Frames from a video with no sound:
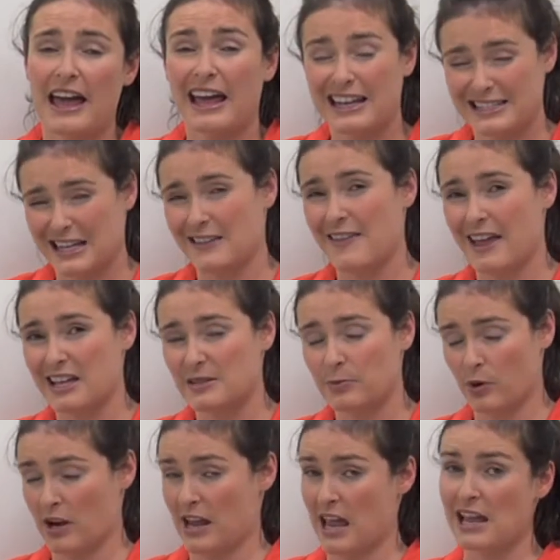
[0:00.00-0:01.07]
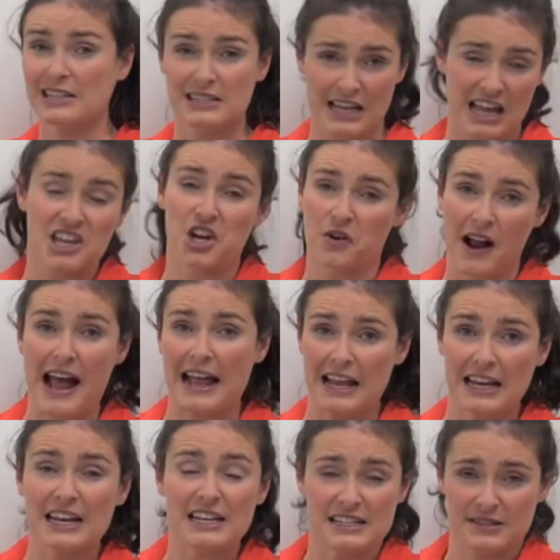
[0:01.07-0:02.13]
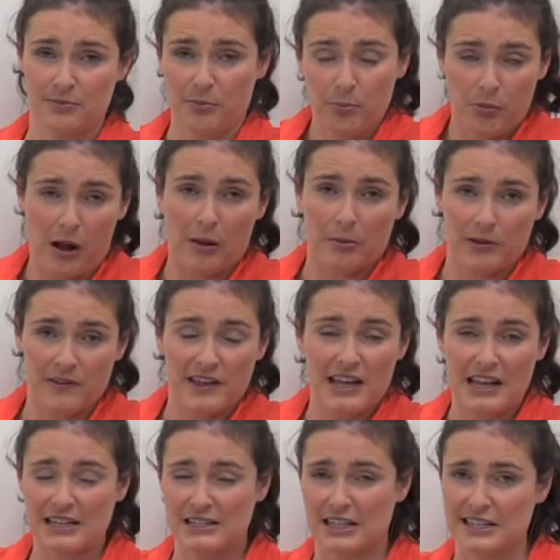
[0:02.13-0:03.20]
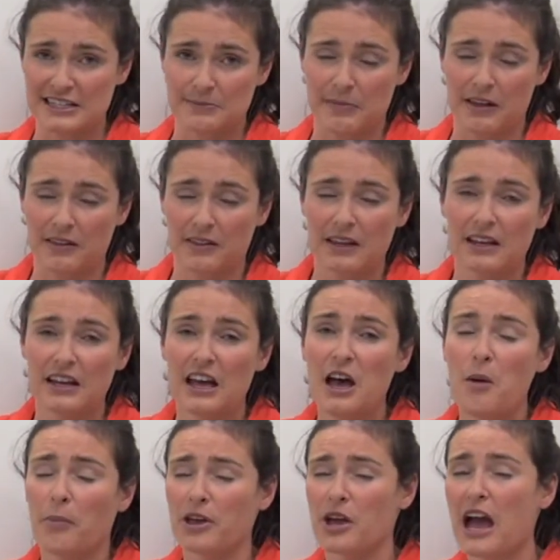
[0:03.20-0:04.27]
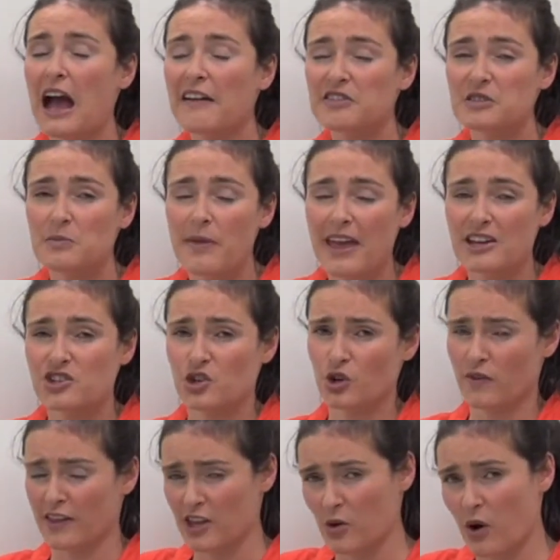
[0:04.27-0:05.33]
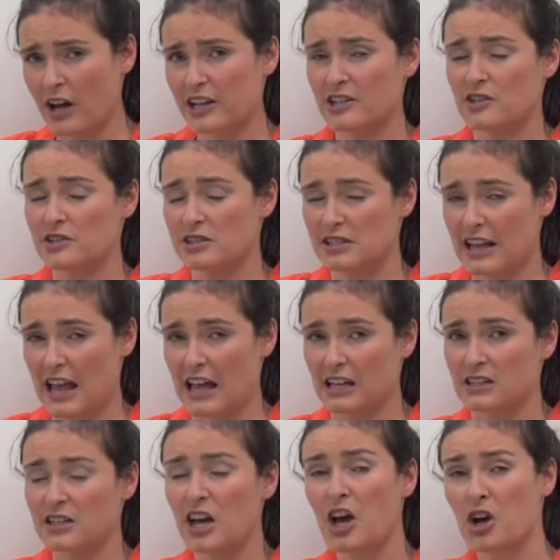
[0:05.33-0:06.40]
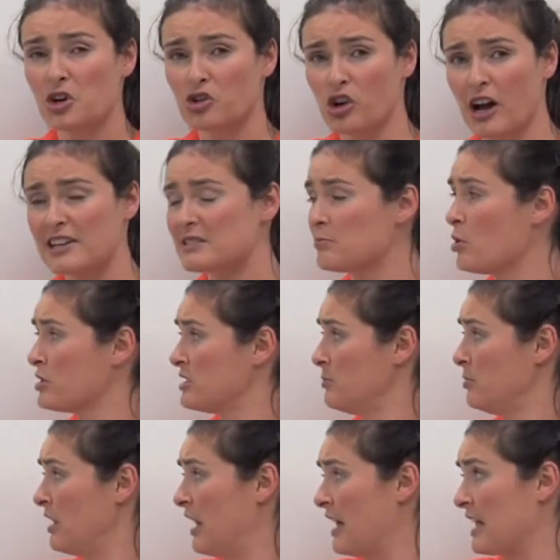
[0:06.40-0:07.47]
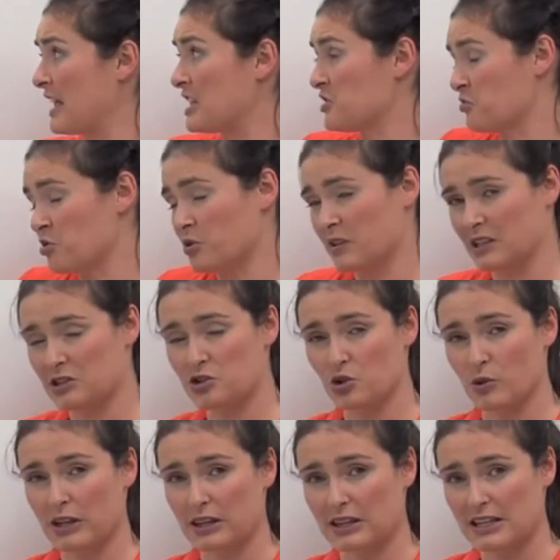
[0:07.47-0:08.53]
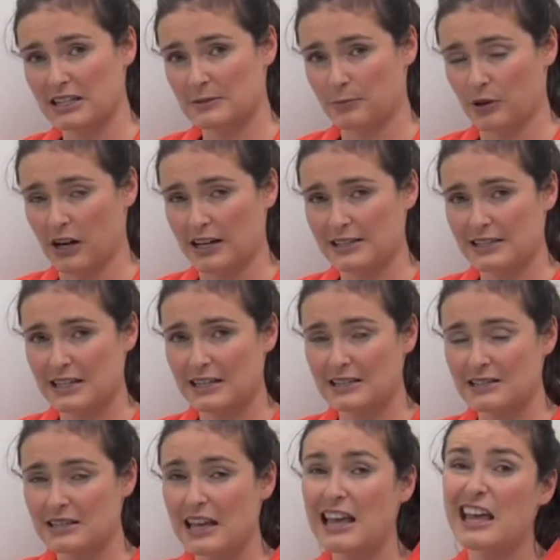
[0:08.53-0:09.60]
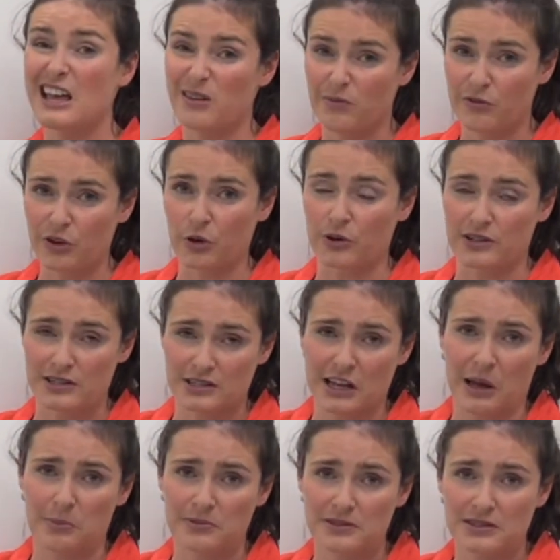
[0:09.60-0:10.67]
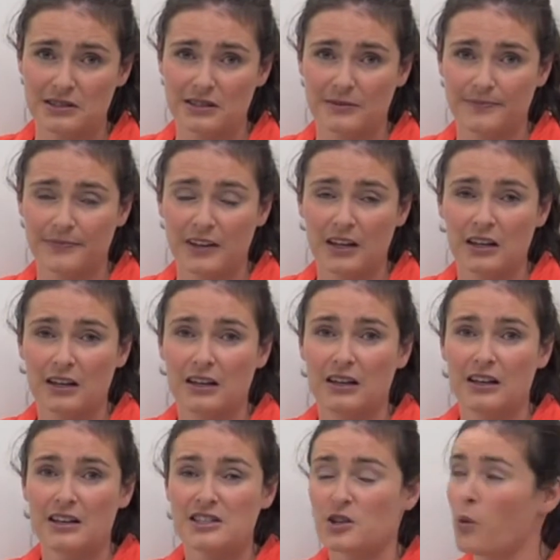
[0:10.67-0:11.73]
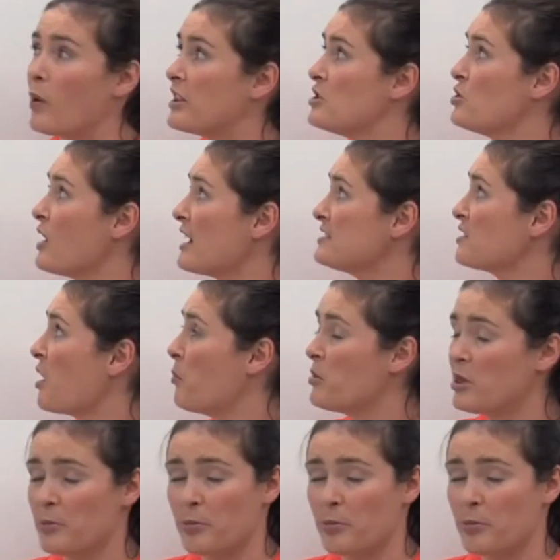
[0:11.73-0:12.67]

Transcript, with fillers: because they think it's pretty easy. And you're right, it is probably the easiest method, but you have to make sure that you understand cross-multiplying is really doing this process in fewer steps. So when you guys come